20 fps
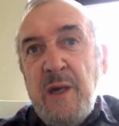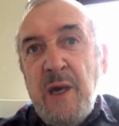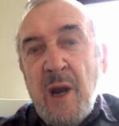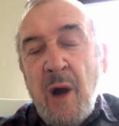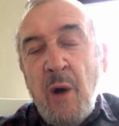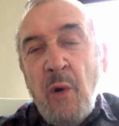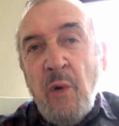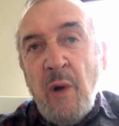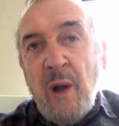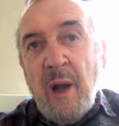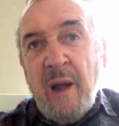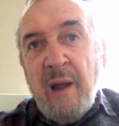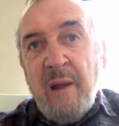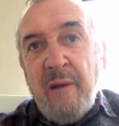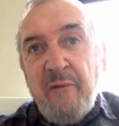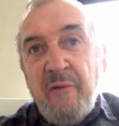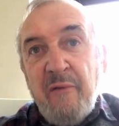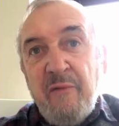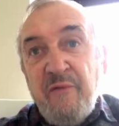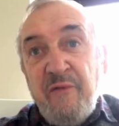you know,
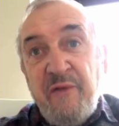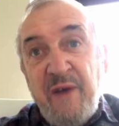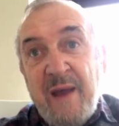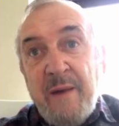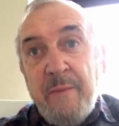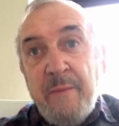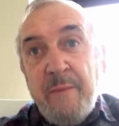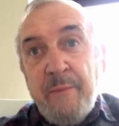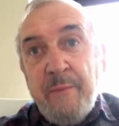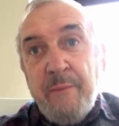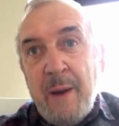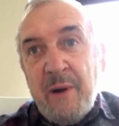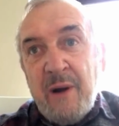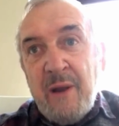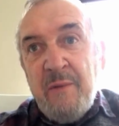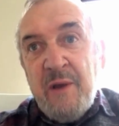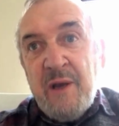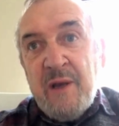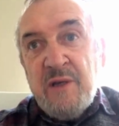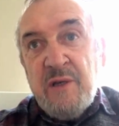fed
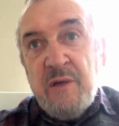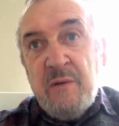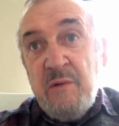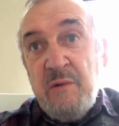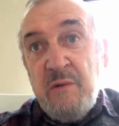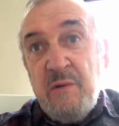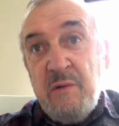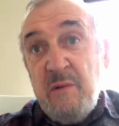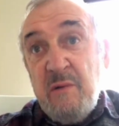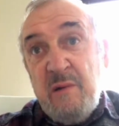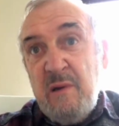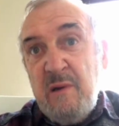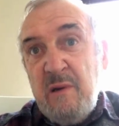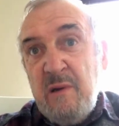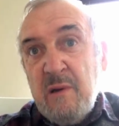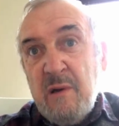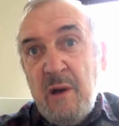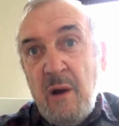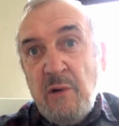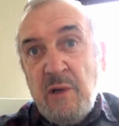properly, because you
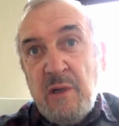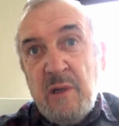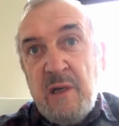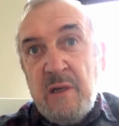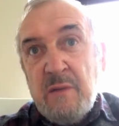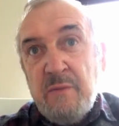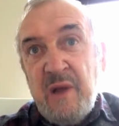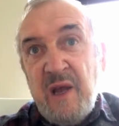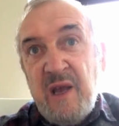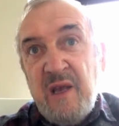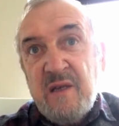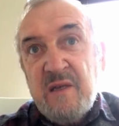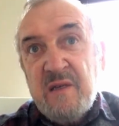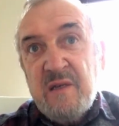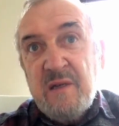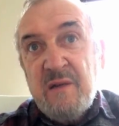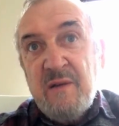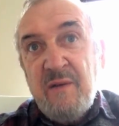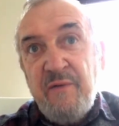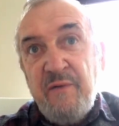go to these
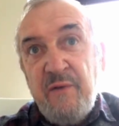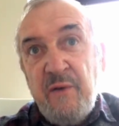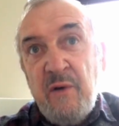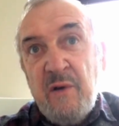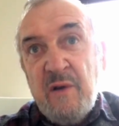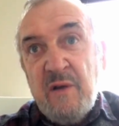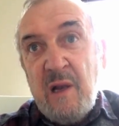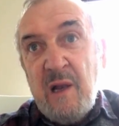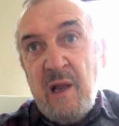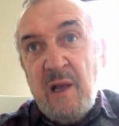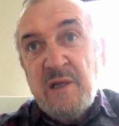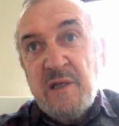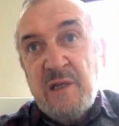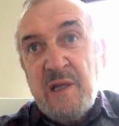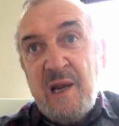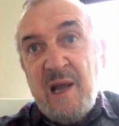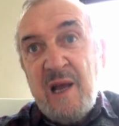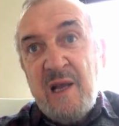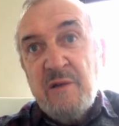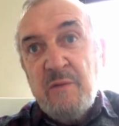places and the food,
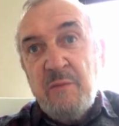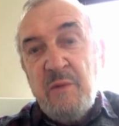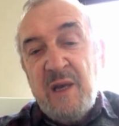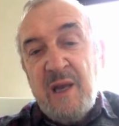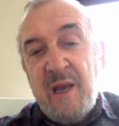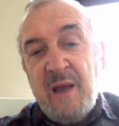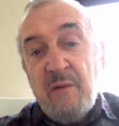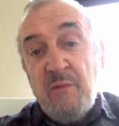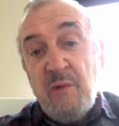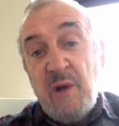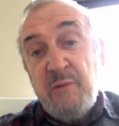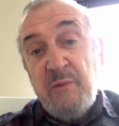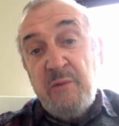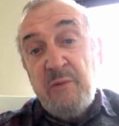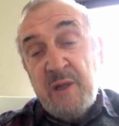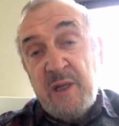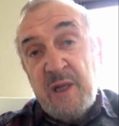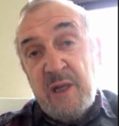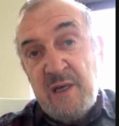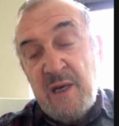lots of the lads would be getting well,
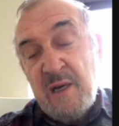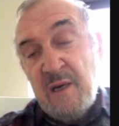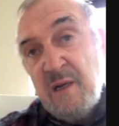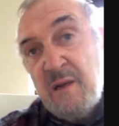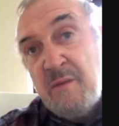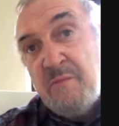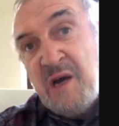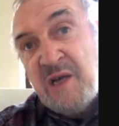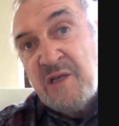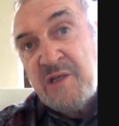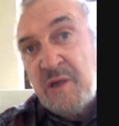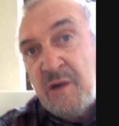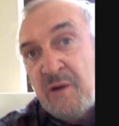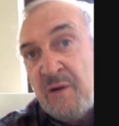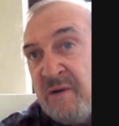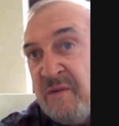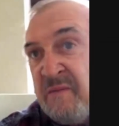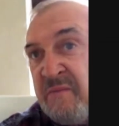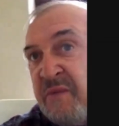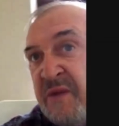but certainly in
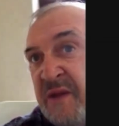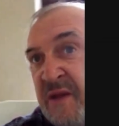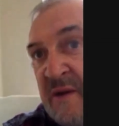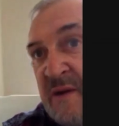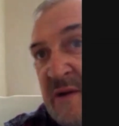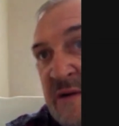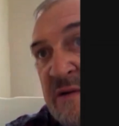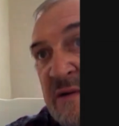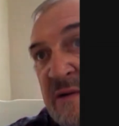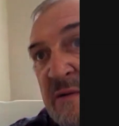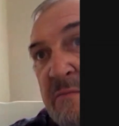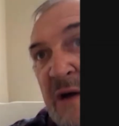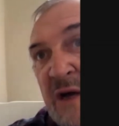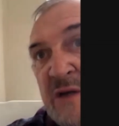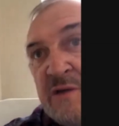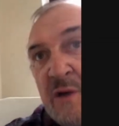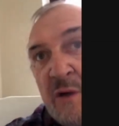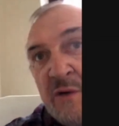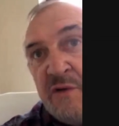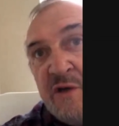Moscow
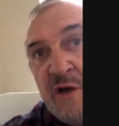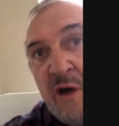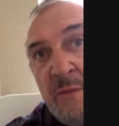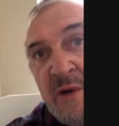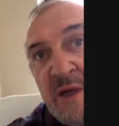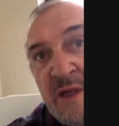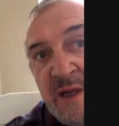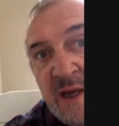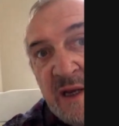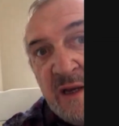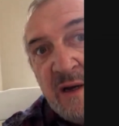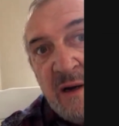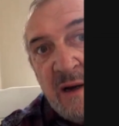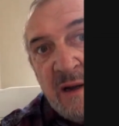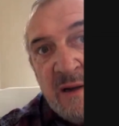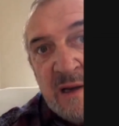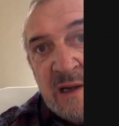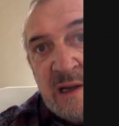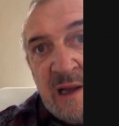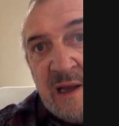tummy they
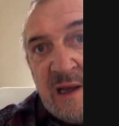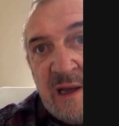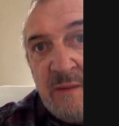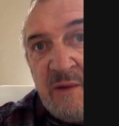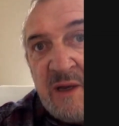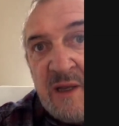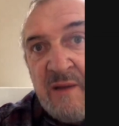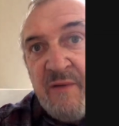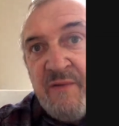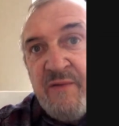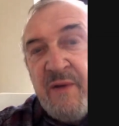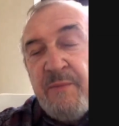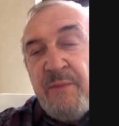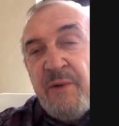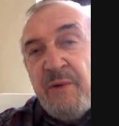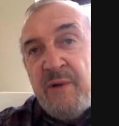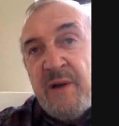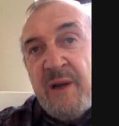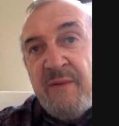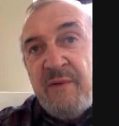called it, like, I mean, the
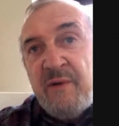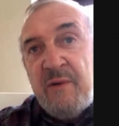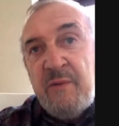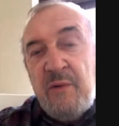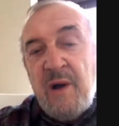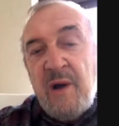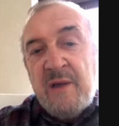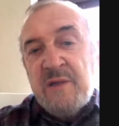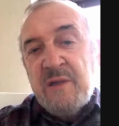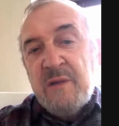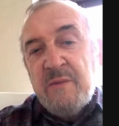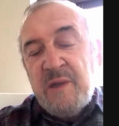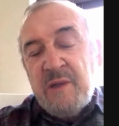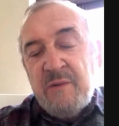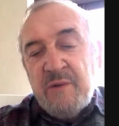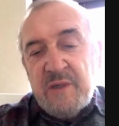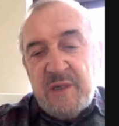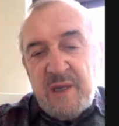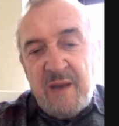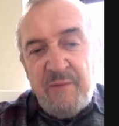flip of whatever it was. I
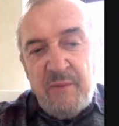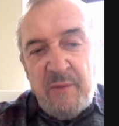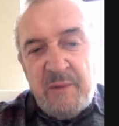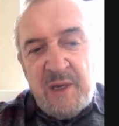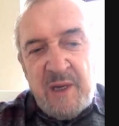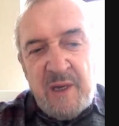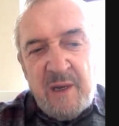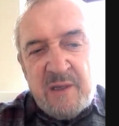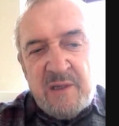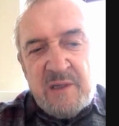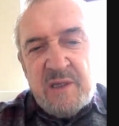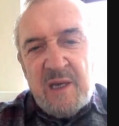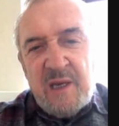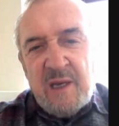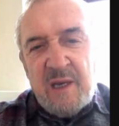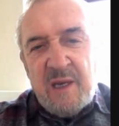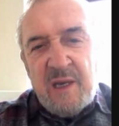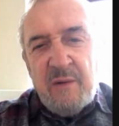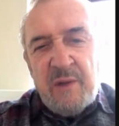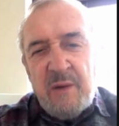mean, there was everybody got
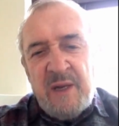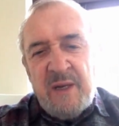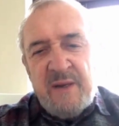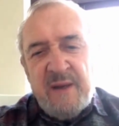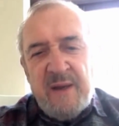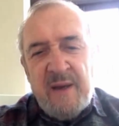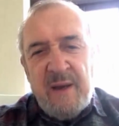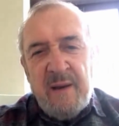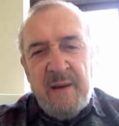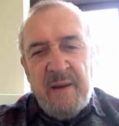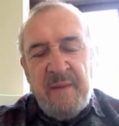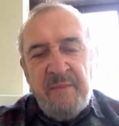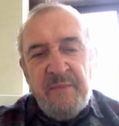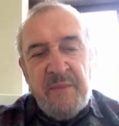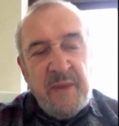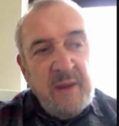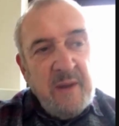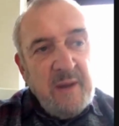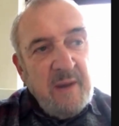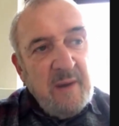sick when they went there,
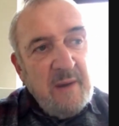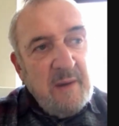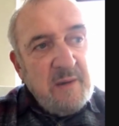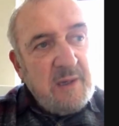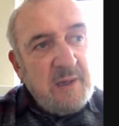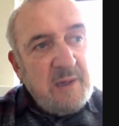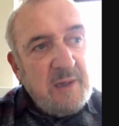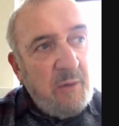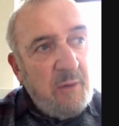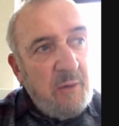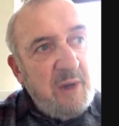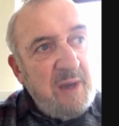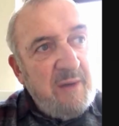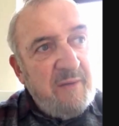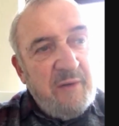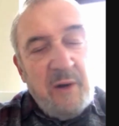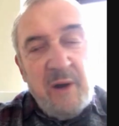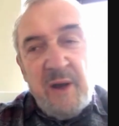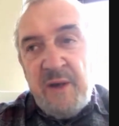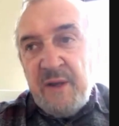so
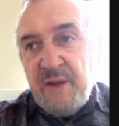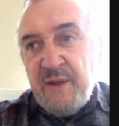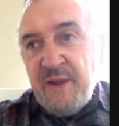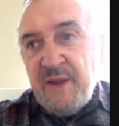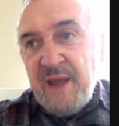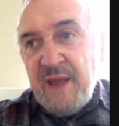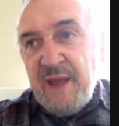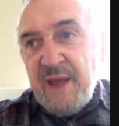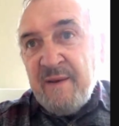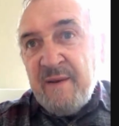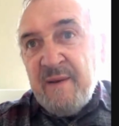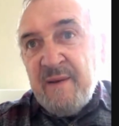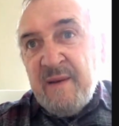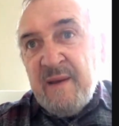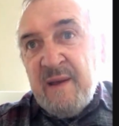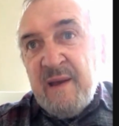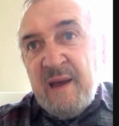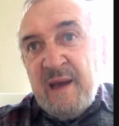we avoided that.